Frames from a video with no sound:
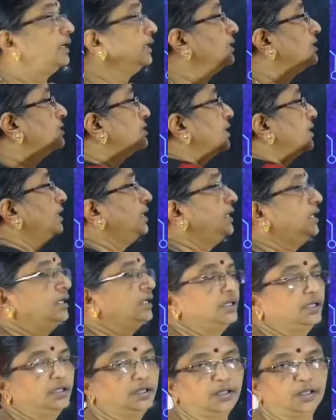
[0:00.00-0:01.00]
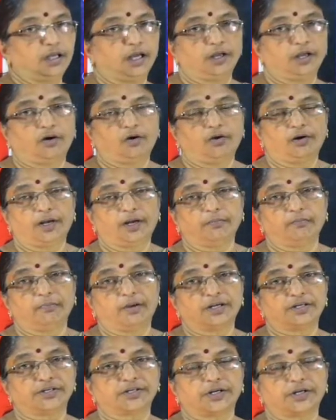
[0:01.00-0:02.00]
See, I already
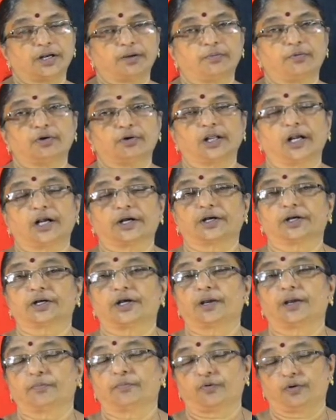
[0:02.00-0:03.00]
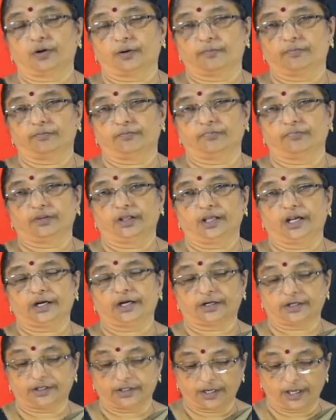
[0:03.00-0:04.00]
mentioned about electric dipole.
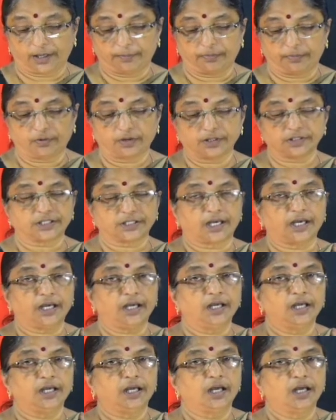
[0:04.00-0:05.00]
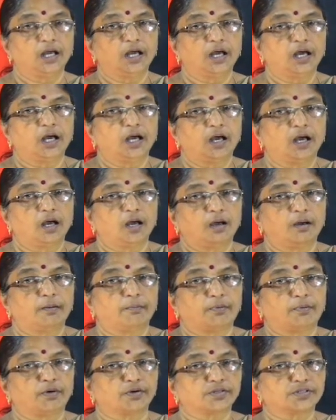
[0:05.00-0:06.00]
Electric dipole is a
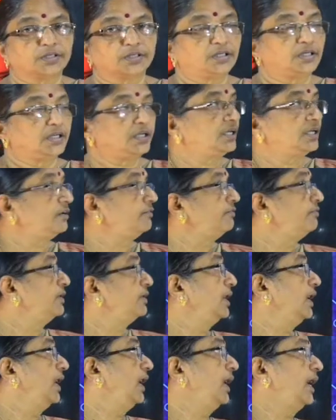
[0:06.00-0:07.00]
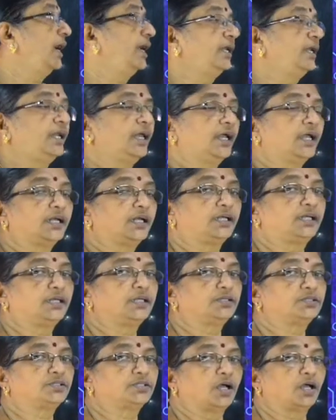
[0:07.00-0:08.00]
positive and
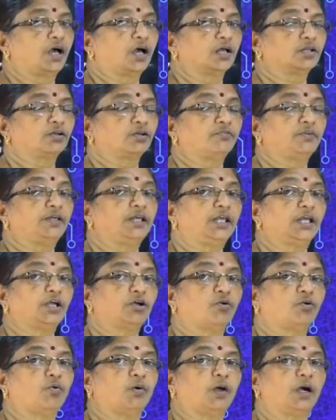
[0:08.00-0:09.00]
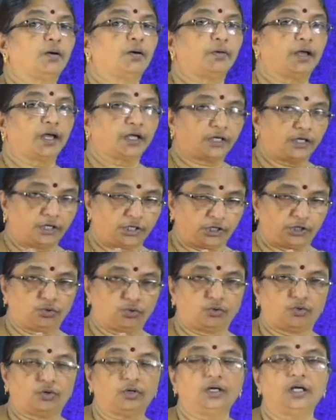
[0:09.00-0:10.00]
negative charge of equal
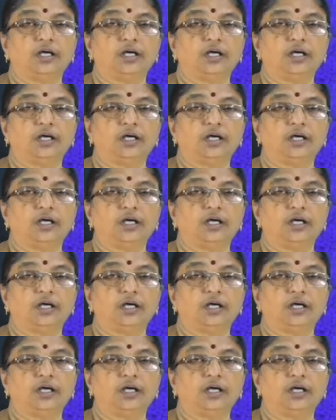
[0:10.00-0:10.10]
magnitude